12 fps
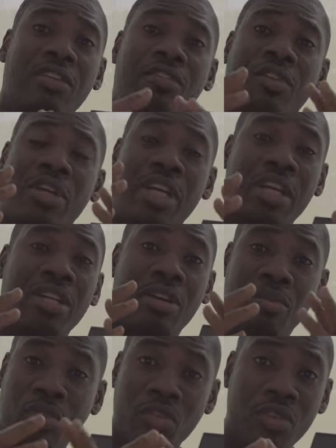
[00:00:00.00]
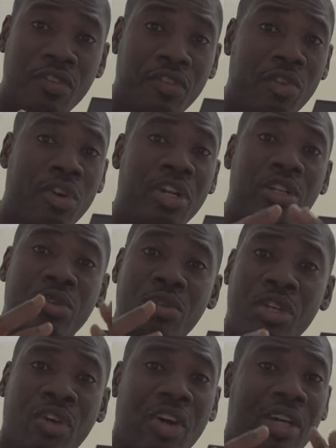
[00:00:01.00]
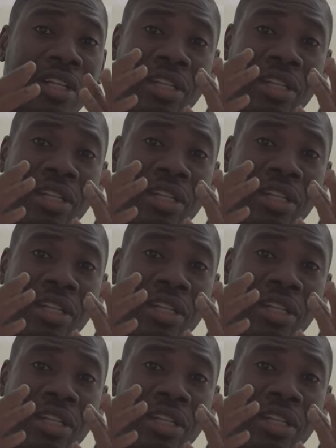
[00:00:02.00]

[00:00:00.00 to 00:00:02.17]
for getting approved for a New York